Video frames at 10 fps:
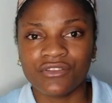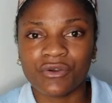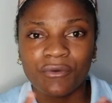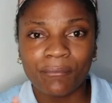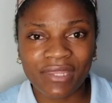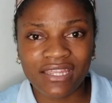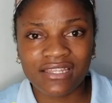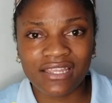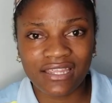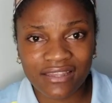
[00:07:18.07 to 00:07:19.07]
So being
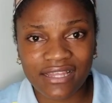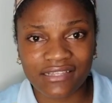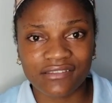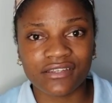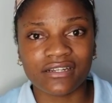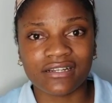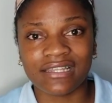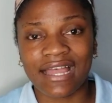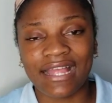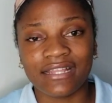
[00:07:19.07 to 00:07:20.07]
in that circle
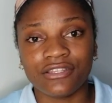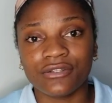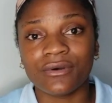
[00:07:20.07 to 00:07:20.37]
and, you know,